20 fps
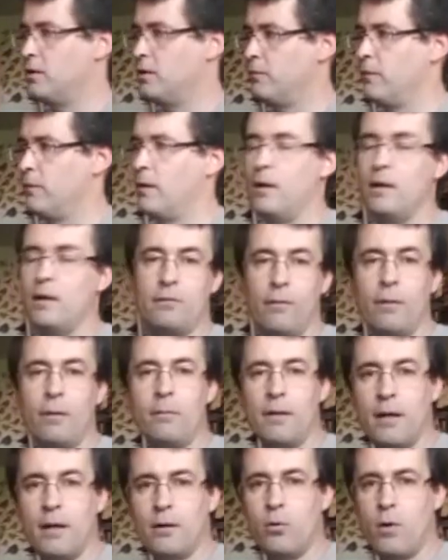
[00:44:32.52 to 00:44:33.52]
it will
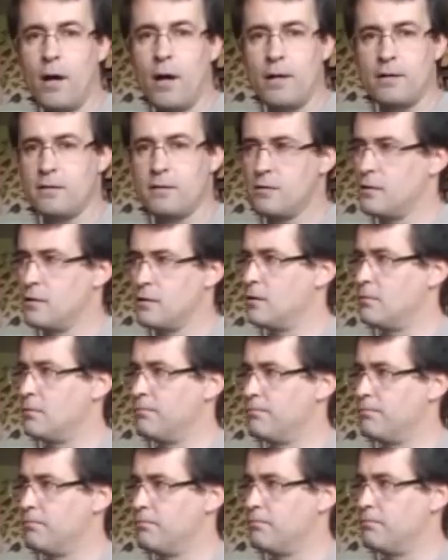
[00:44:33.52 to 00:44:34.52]
be a quite
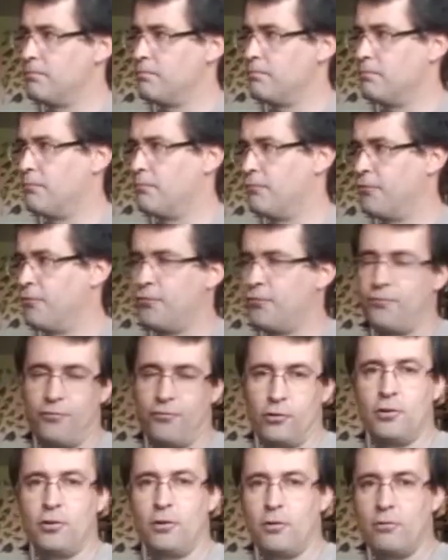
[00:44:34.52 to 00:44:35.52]

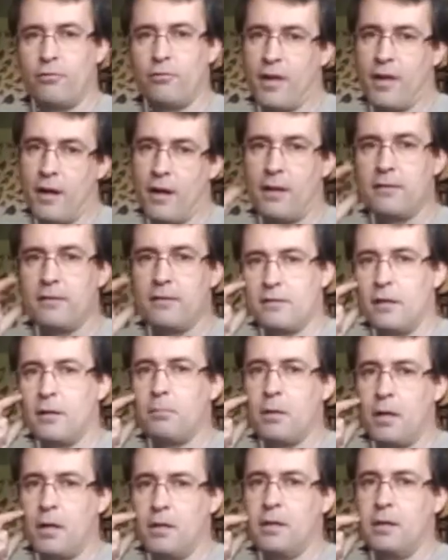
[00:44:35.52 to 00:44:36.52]
photorealistic
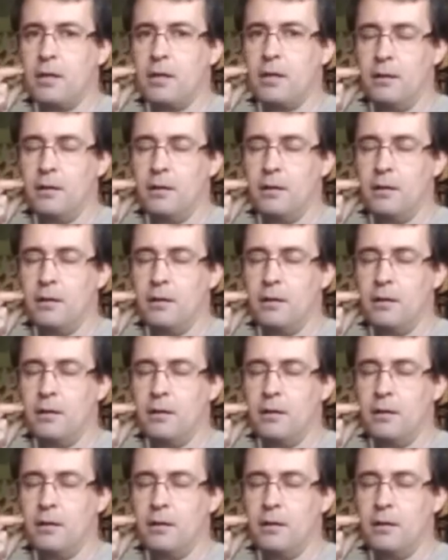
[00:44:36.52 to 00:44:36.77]
painting.